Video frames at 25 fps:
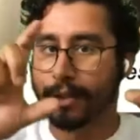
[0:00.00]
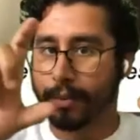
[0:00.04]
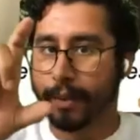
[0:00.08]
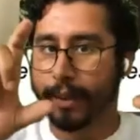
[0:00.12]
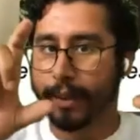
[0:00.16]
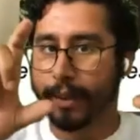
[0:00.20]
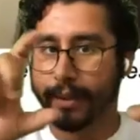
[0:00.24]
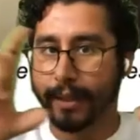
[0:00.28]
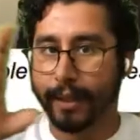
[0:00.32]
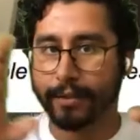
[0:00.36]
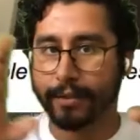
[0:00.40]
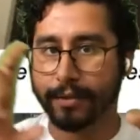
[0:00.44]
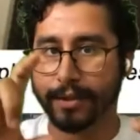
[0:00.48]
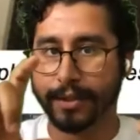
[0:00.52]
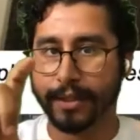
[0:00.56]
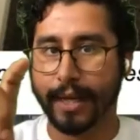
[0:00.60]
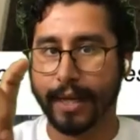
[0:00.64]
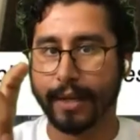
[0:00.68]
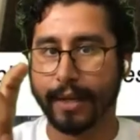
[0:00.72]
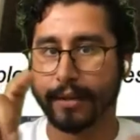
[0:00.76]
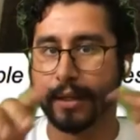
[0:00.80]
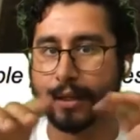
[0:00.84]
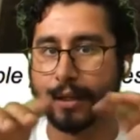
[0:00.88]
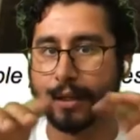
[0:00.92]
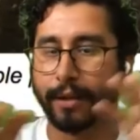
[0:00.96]
And then we get to
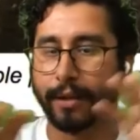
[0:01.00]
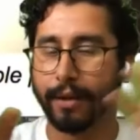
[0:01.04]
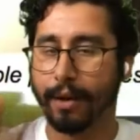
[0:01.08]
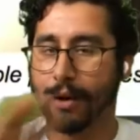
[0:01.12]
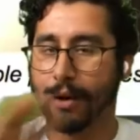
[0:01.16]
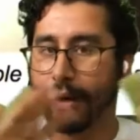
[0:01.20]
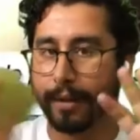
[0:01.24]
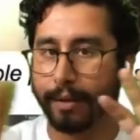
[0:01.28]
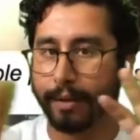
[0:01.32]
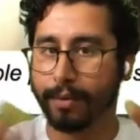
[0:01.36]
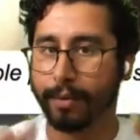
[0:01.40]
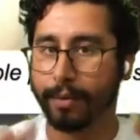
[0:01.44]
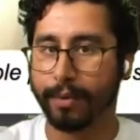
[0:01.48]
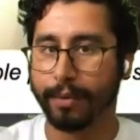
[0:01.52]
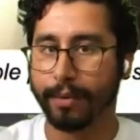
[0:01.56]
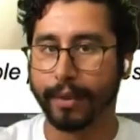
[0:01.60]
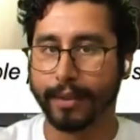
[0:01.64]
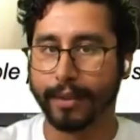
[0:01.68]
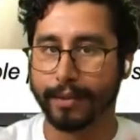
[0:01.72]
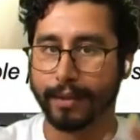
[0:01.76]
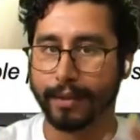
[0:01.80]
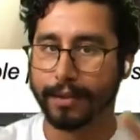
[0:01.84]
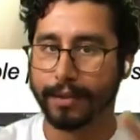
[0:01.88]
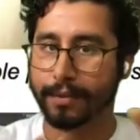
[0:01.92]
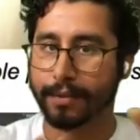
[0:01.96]
quickly understand like, all
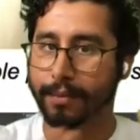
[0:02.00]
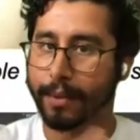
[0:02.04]
right, cool.